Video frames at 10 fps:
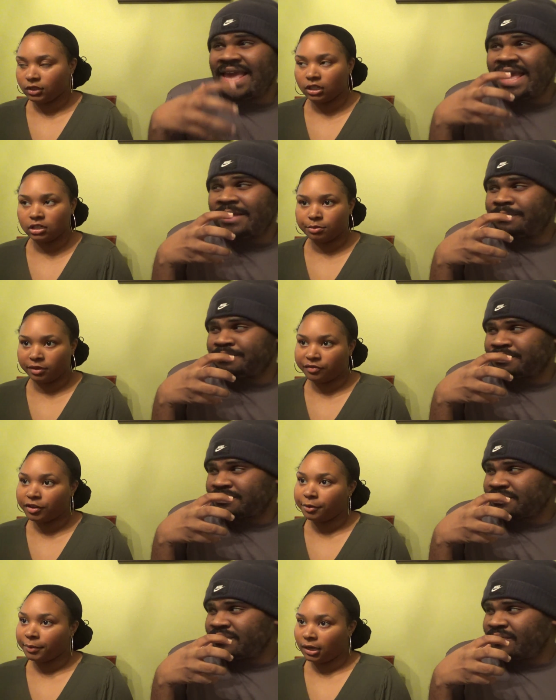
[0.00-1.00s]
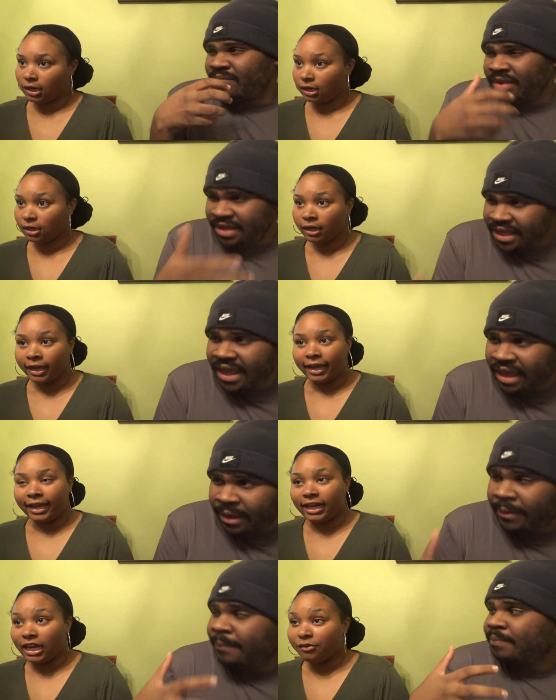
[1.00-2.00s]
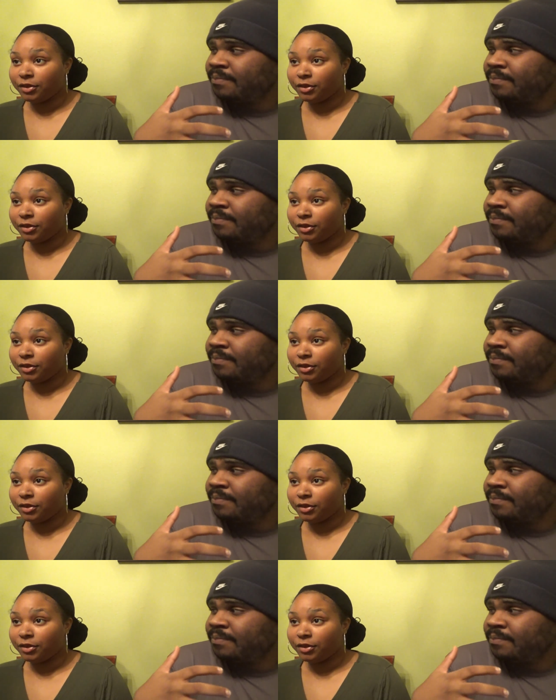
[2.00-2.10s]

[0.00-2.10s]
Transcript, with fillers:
Speaker 1: it's been for a minute. Yeah. And even